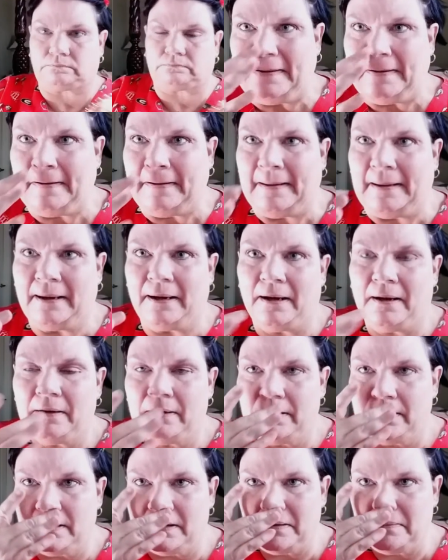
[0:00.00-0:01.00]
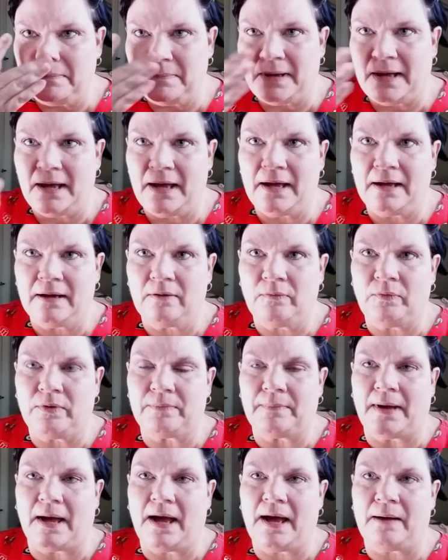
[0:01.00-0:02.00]
Okay, I'm going to come back
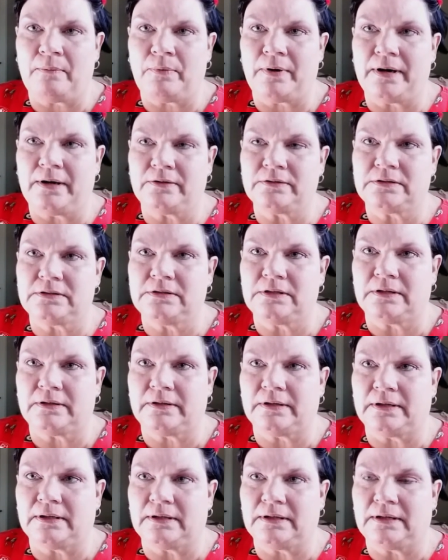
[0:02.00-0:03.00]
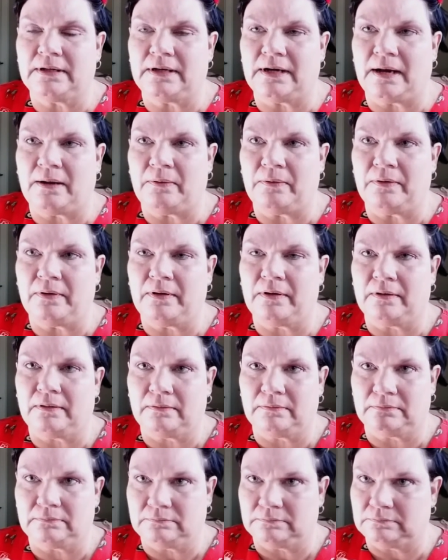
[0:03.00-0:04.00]
with my eyebrows done and I'll
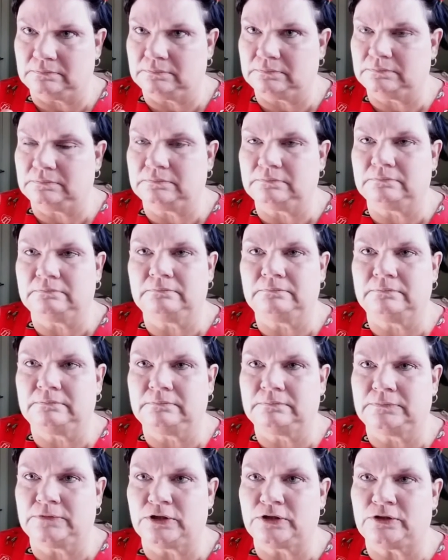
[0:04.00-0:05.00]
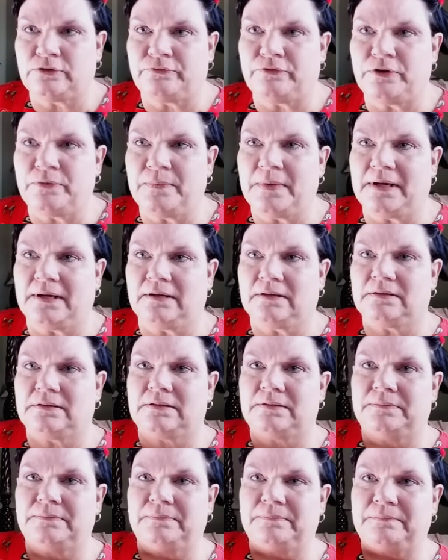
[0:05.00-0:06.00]
just a few
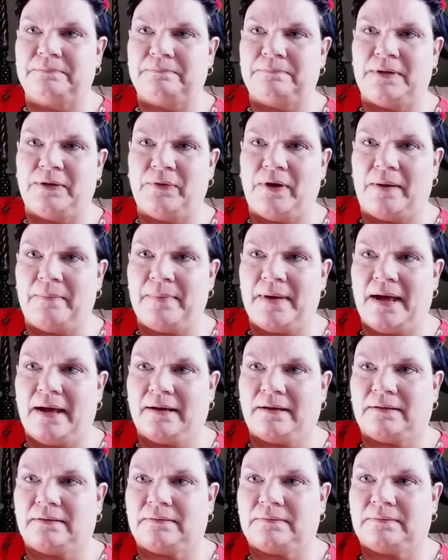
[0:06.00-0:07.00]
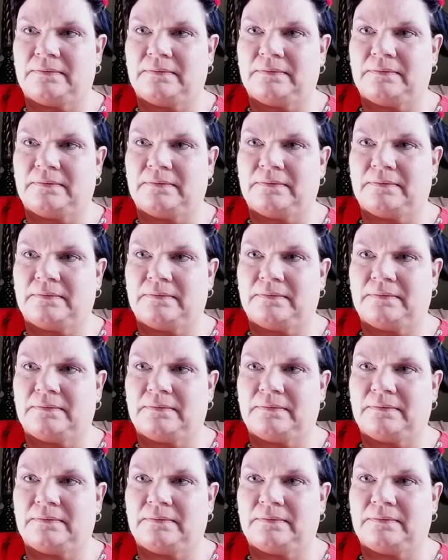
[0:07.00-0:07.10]
minutes. Be right back.